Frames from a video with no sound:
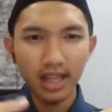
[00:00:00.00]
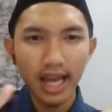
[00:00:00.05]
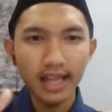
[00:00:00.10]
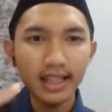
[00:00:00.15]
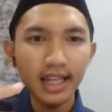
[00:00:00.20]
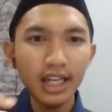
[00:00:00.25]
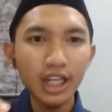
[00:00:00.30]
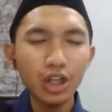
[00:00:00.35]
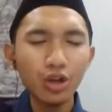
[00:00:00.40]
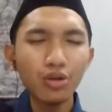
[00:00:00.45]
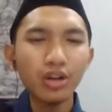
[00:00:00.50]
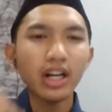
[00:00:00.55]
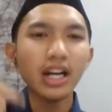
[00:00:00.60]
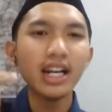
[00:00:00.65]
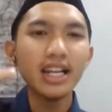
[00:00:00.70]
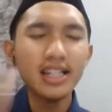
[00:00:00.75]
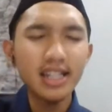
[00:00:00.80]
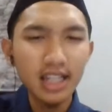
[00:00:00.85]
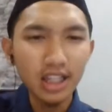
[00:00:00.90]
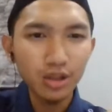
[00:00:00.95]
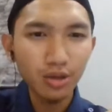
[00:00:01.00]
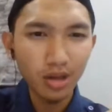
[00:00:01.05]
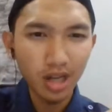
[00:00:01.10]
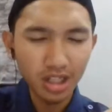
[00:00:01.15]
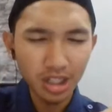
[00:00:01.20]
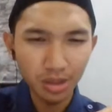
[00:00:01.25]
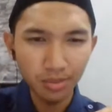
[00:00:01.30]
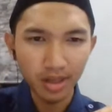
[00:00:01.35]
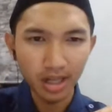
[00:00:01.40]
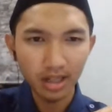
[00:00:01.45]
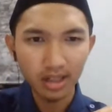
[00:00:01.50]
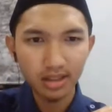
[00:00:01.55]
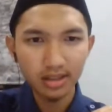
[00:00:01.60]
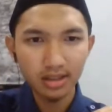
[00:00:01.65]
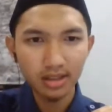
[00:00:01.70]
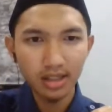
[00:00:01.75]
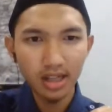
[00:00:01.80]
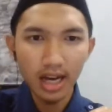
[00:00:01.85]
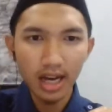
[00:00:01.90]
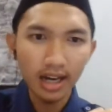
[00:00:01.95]
and then you release it to customer
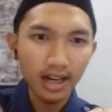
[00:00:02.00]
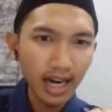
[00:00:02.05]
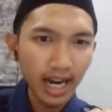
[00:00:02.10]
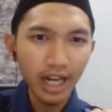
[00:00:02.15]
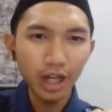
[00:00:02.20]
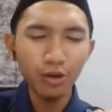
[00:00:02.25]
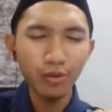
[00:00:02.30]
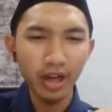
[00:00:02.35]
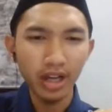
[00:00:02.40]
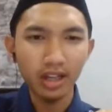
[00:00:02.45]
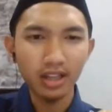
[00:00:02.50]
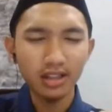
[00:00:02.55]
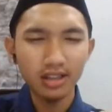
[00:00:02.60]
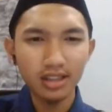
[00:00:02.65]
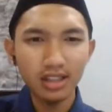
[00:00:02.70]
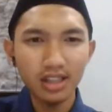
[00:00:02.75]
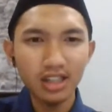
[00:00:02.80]
right away.